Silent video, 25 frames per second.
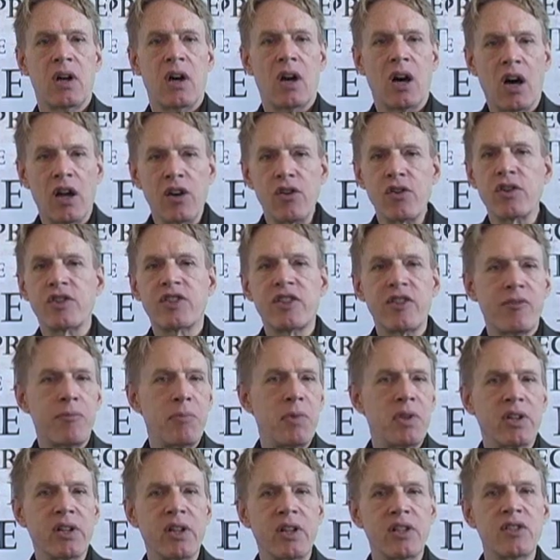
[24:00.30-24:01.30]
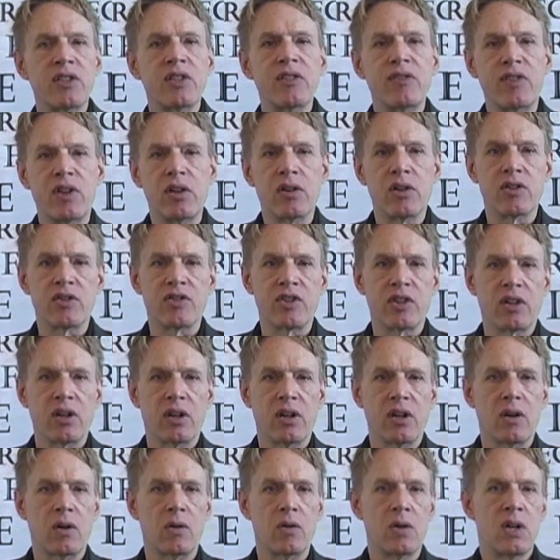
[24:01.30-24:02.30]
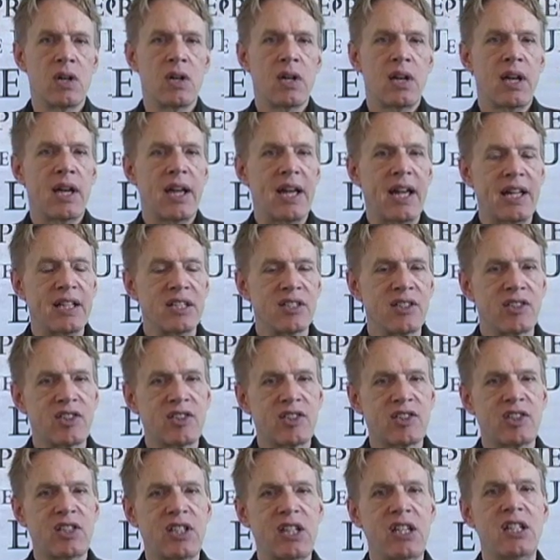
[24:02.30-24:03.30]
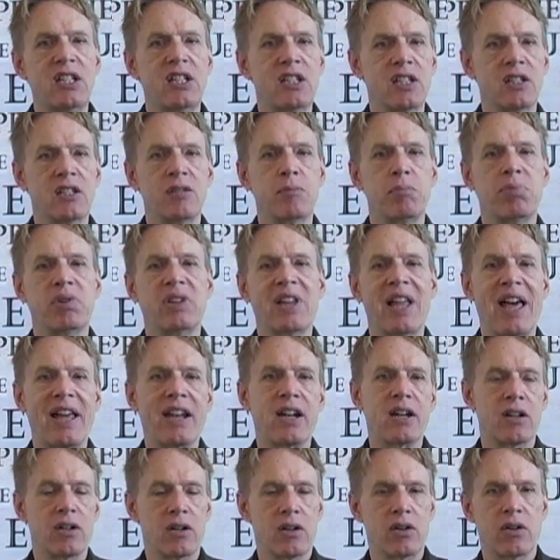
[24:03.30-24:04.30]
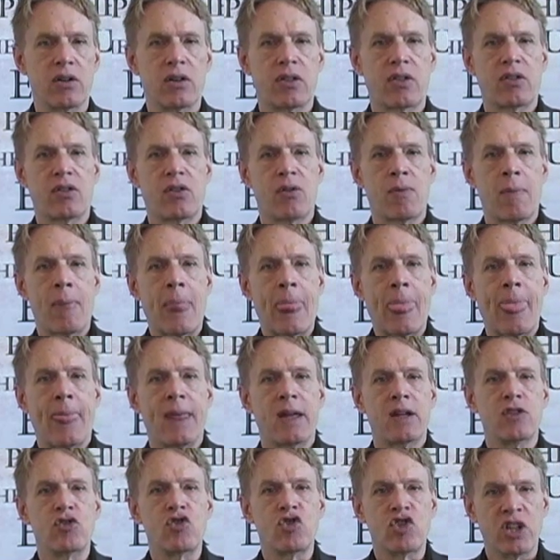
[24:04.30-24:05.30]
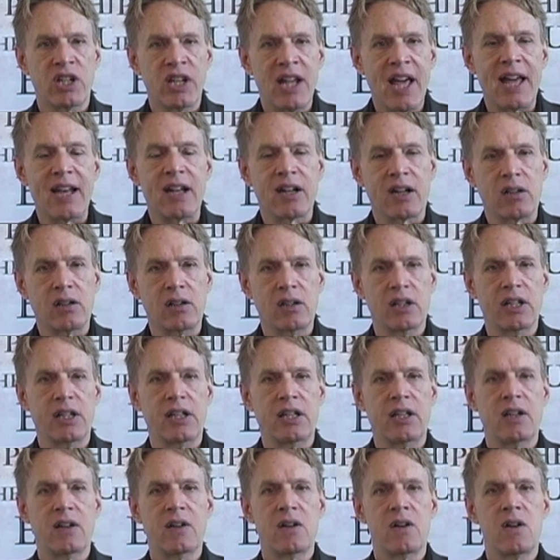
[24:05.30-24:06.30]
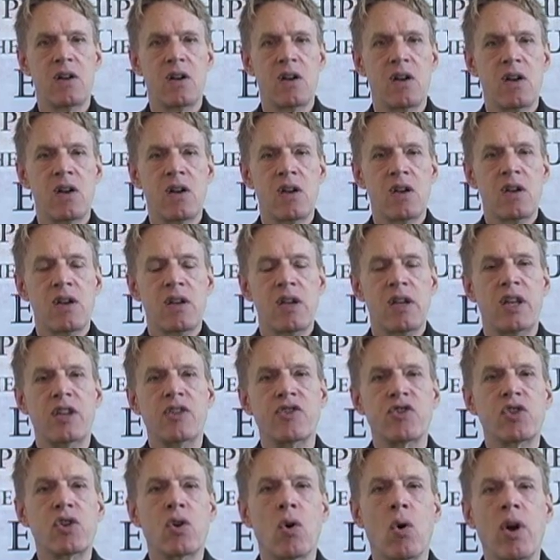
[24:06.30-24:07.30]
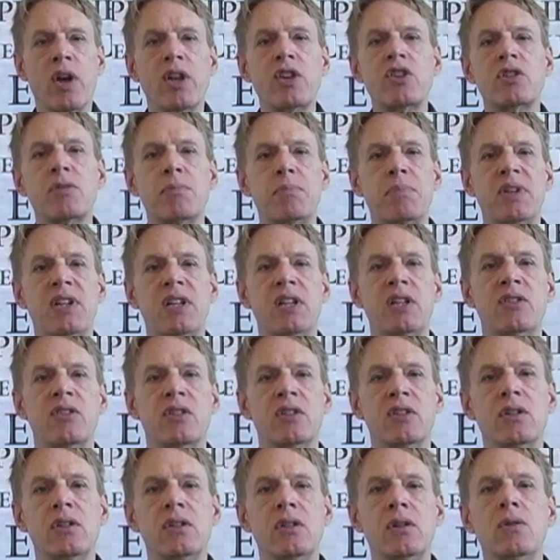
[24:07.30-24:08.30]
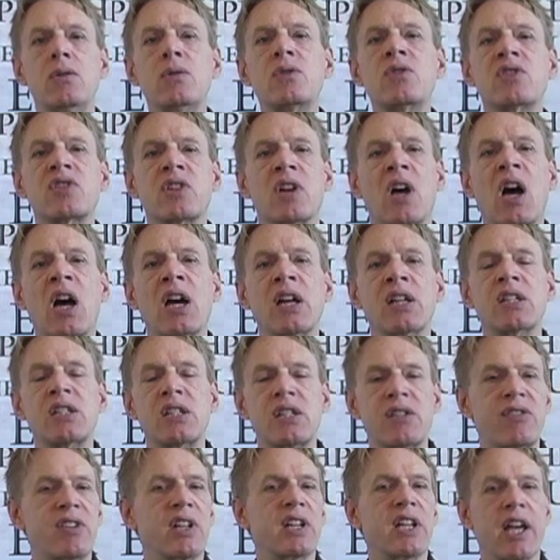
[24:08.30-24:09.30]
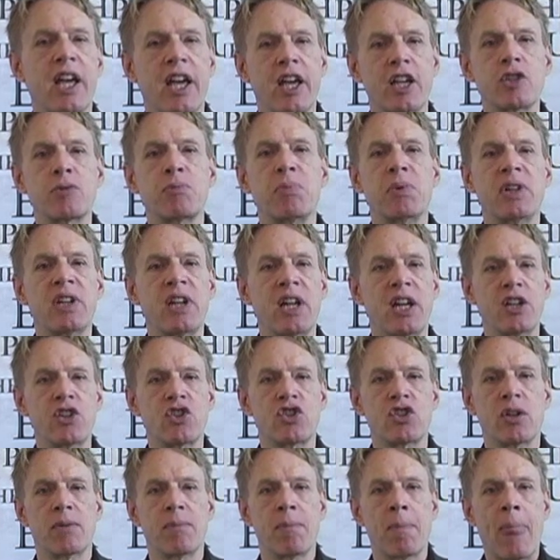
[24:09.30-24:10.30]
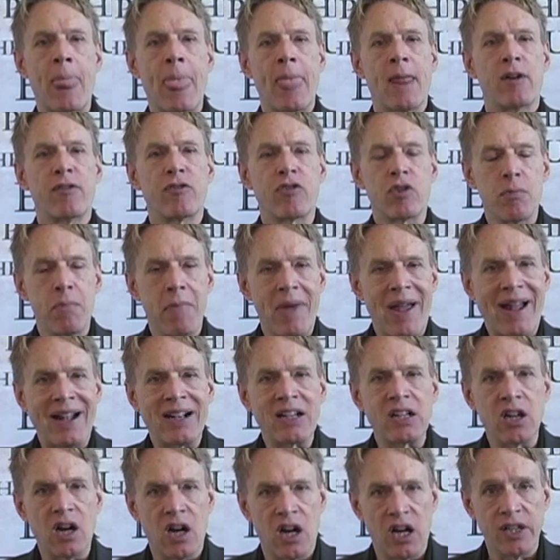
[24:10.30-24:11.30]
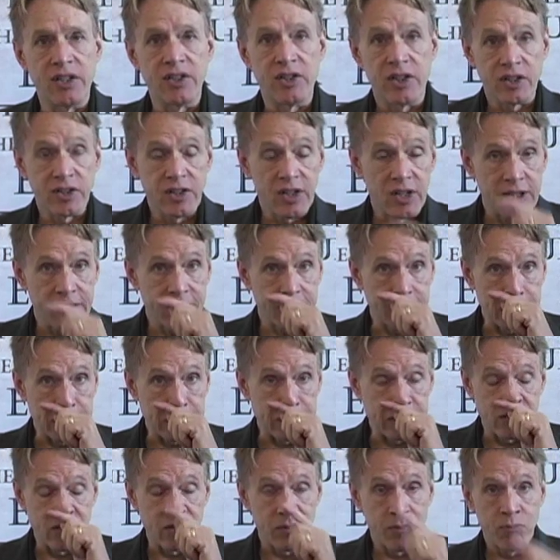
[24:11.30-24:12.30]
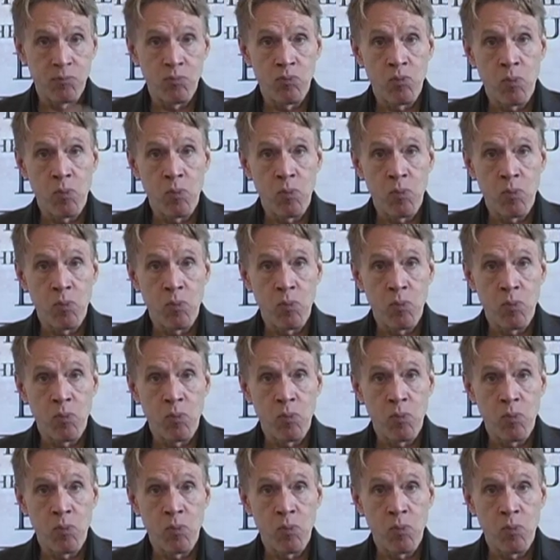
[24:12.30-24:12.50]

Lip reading: hundreds of millions of years ago and seeded planet Earth genetically is going to be the new scientific explanation for mankind's existence.